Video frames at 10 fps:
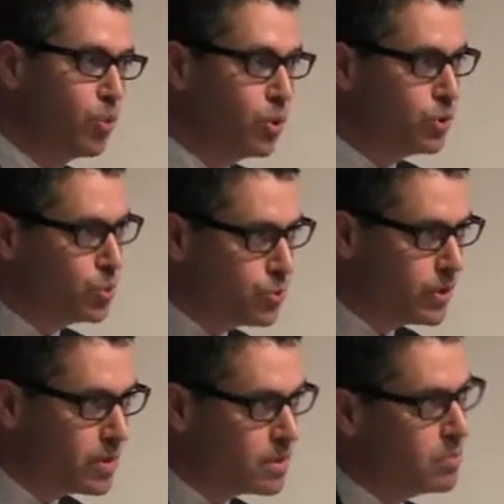more
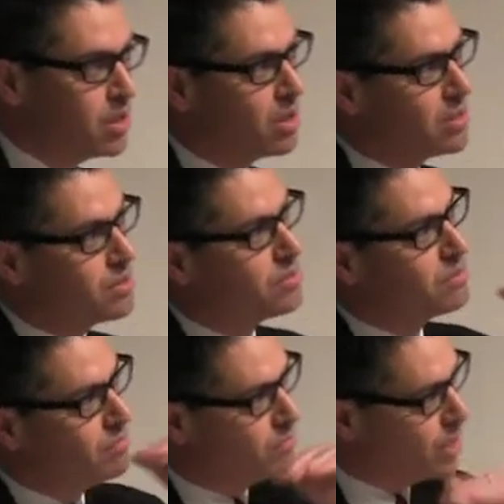nutrients because
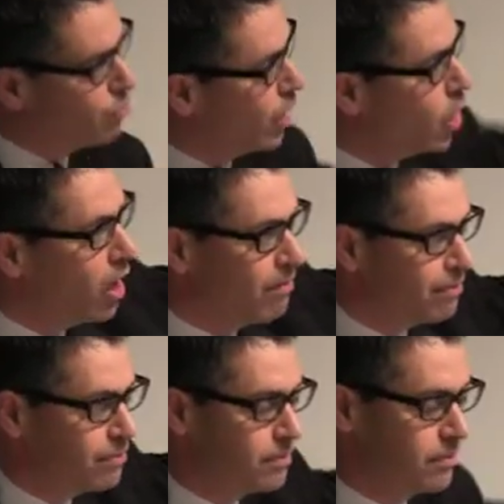they run
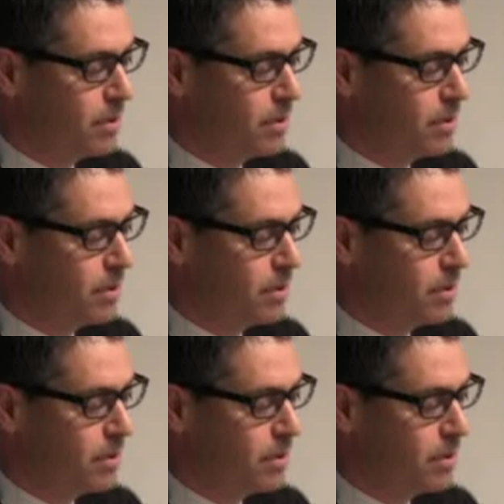off.